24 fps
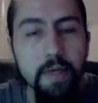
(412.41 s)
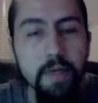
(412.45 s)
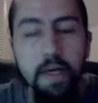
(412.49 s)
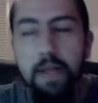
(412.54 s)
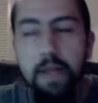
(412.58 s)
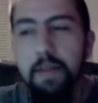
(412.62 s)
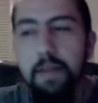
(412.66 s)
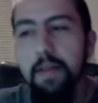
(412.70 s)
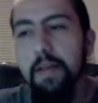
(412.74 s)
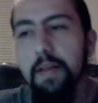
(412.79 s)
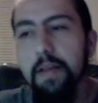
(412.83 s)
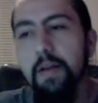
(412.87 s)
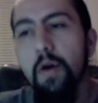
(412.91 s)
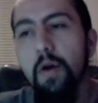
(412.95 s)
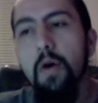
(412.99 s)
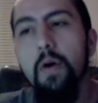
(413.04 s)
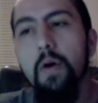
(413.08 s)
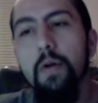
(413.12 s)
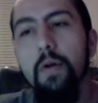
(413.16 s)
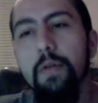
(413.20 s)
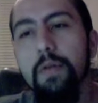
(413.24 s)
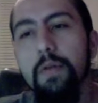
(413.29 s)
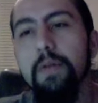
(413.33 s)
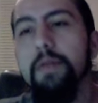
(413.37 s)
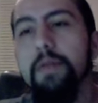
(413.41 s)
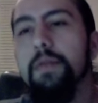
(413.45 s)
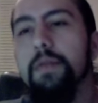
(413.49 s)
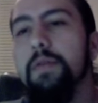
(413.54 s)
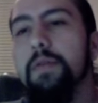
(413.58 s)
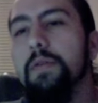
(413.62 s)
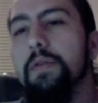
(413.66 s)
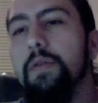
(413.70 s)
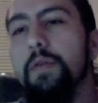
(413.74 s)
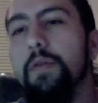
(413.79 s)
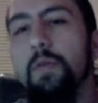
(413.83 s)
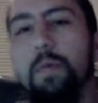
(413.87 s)
I think all the
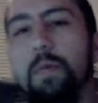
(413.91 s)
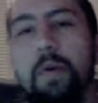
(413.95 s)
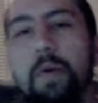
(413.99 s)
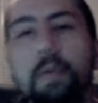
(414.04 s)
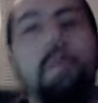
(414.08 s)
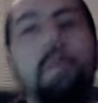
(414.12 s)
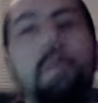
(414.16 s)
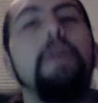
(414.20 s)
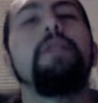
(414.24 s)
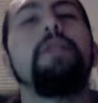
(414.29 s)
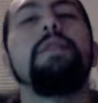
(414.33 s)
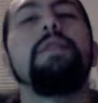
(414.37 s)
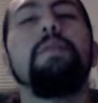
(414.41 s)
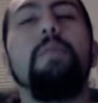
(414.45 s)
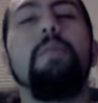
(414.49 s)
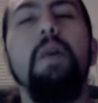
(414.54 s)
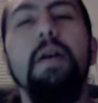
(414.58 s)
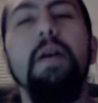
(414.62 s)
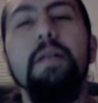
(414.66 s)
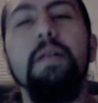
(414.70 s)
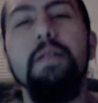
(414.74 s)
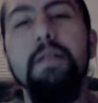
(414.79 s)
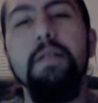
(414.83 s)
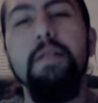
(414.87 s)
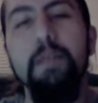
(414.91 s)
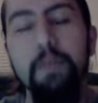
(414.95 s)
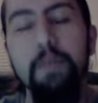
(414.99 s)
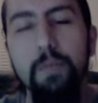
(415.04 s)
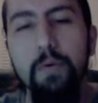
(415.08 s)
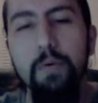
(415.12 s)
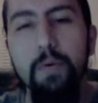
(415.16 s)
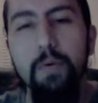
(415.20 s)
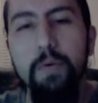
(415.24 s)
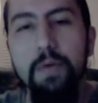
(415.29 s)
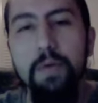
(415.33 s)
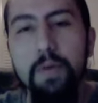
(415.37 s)
who, what, where's, and why's is
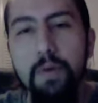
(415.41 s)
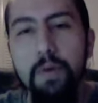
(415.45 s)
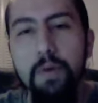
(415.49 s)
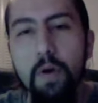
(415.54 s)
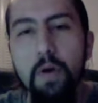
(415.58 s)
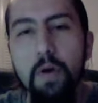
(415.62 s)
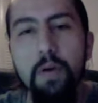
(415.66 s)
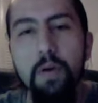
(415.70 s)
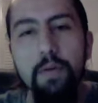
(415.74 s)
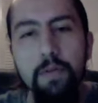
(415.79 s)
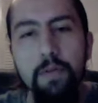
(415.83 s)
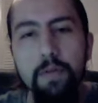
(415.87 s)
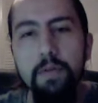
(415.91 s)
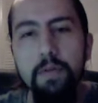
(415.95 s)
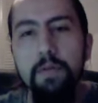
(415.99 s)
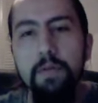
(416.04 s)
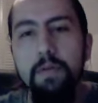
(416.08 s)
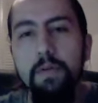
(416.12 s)
important, all of it,